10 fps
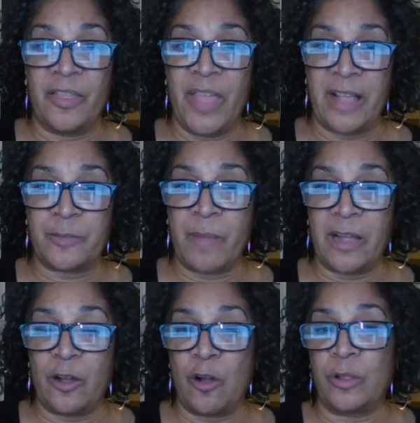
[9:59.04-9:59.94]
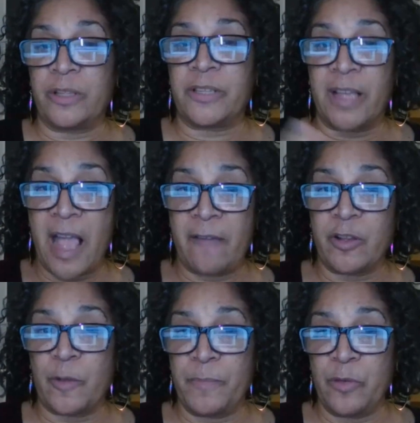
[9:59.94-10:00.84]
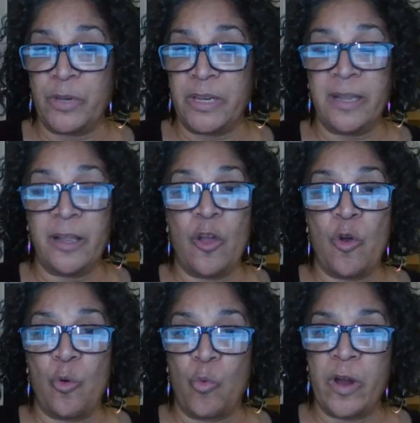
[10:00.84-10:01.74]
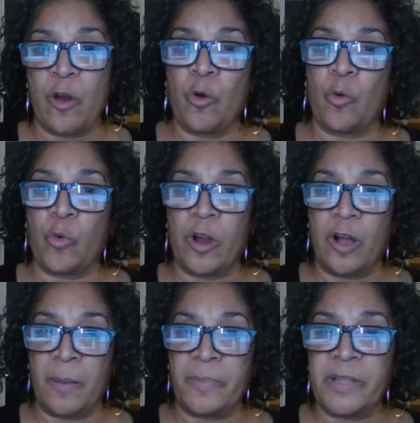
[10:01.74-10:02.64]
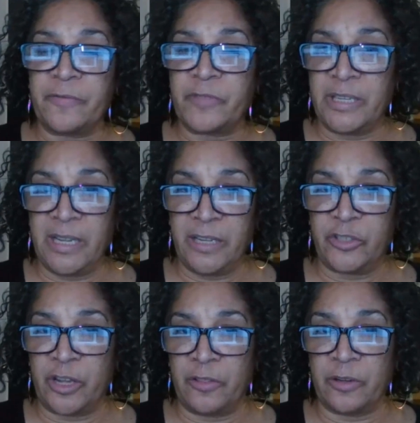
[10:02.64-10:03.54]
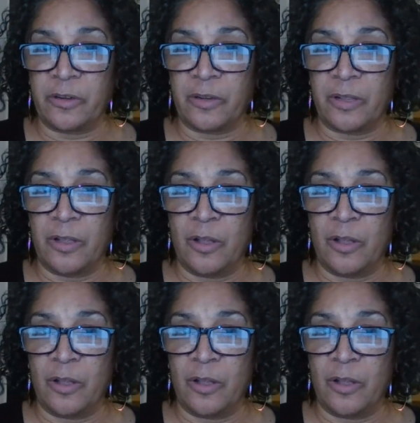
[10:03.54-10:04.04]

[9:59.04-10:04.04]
That's my goal, is to have a community where we're uplifting each other.